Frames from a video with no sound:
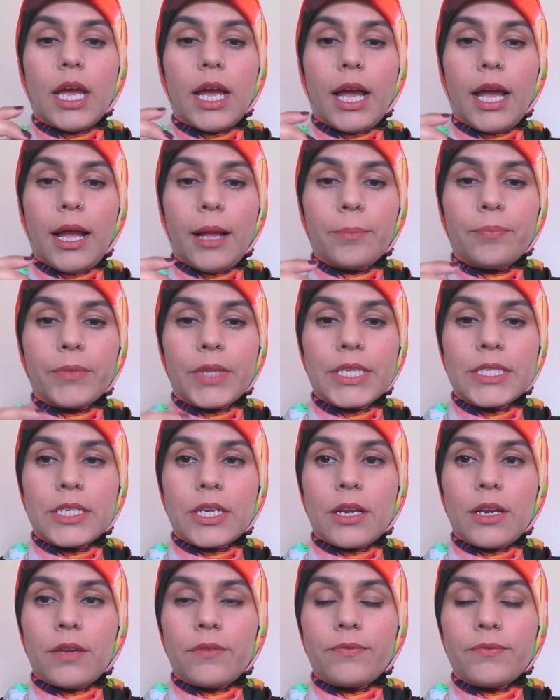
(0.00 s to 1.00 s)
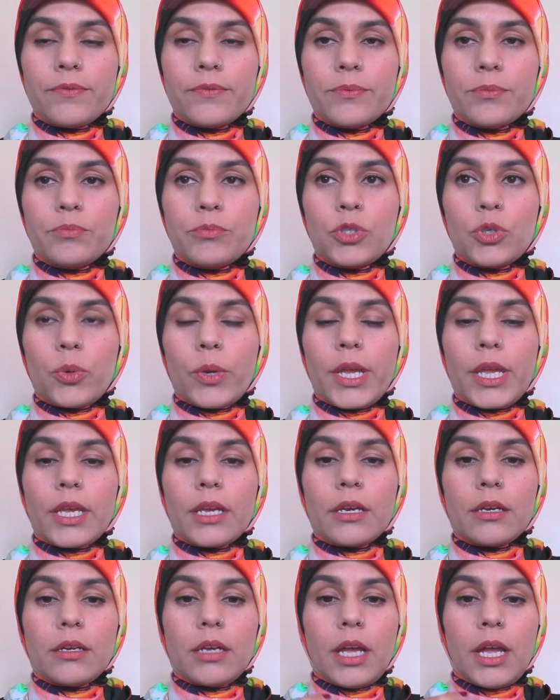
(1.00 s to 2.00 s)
Instead of doing,